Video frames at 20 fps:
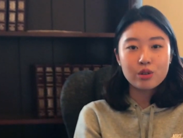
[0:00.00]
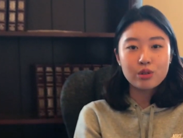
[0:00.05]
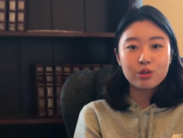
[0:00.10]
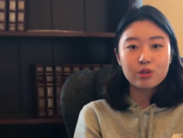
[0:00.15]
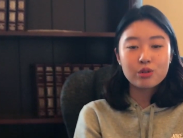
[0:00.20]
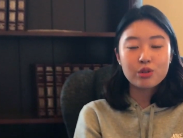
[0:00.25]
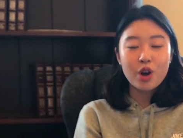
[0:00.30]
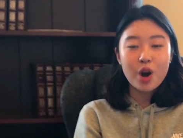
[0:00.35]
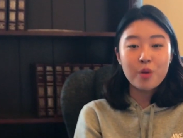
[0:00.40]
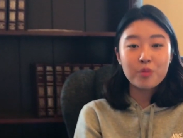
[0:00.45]

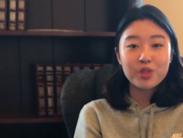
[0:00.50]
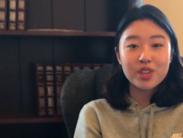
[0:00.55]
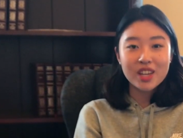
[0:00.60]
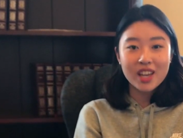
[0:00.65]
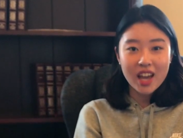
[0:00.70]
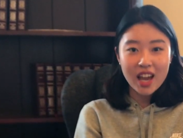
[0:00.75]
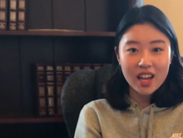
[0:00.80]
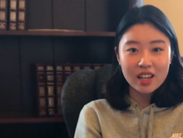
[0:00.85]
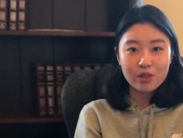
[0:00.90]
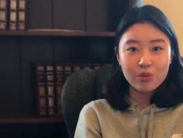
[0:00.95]
who
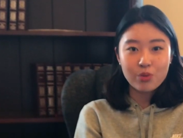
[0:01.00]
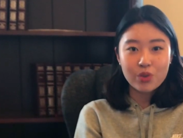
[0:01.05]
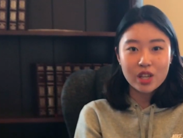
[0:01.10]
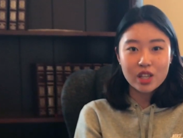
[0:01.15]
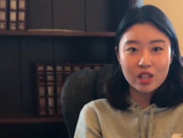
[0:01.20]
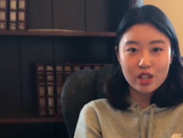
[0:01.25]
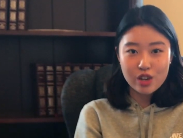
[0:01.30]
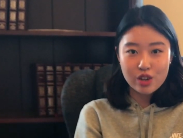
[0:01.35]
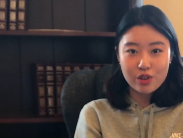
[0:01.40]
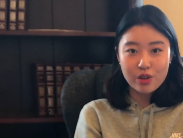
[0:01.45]
communicate
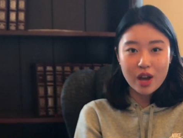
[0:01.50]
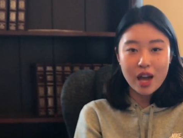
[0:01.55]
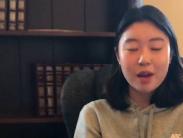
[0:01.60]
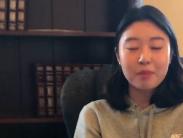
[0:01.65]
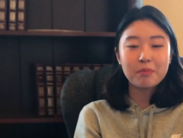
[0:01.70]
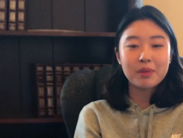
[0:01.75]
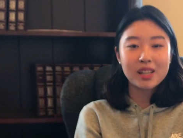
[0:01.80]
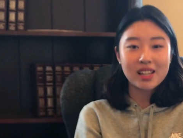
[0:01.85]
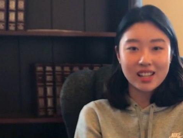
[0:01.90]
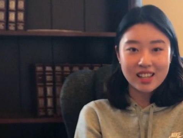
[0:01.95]
with you
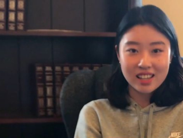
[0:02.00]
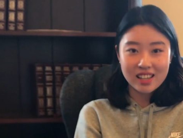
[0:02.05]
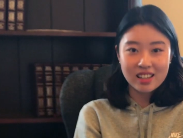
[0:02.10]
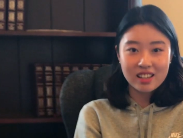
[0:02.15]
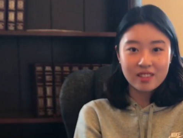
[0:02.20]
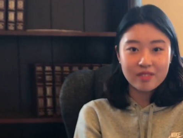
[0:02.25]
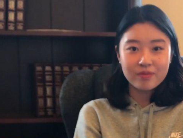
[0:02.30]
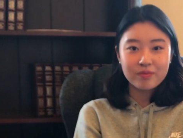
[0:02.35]
happily.